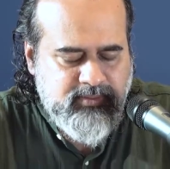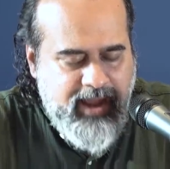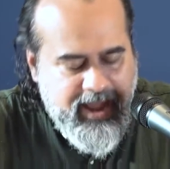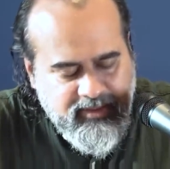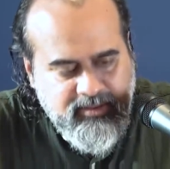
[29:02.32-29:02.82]

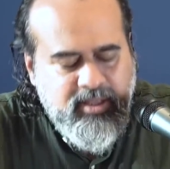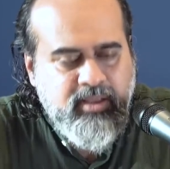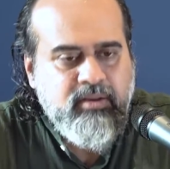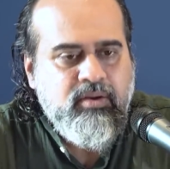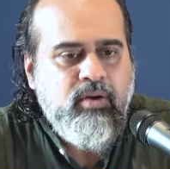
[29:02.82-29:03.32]
and
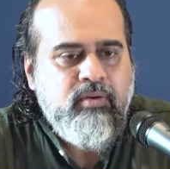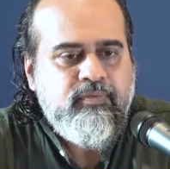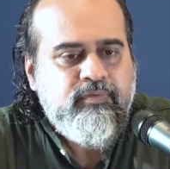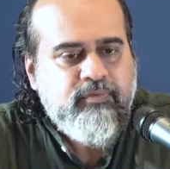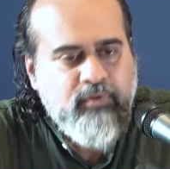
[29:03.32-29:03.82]
think
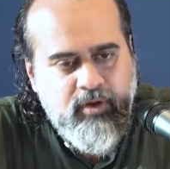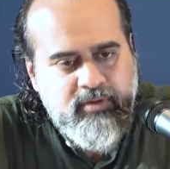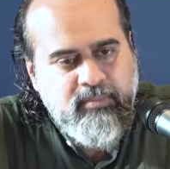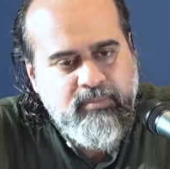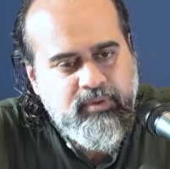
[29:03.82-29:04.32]
of
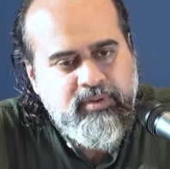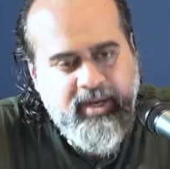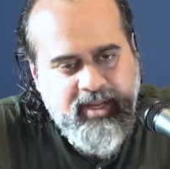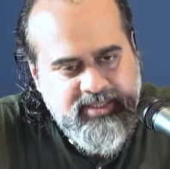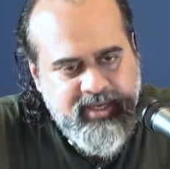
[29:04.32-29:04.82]
Gautam Buddha
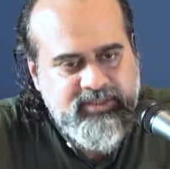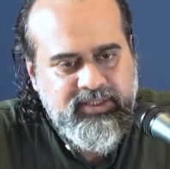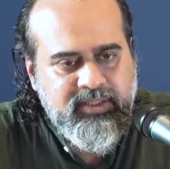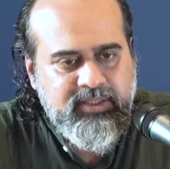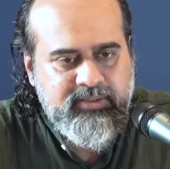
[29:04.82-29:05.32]
and Acharya
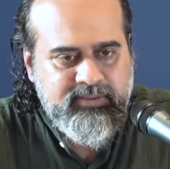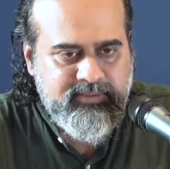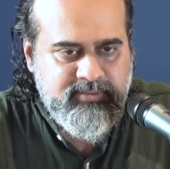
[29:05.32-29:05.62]
Shankar?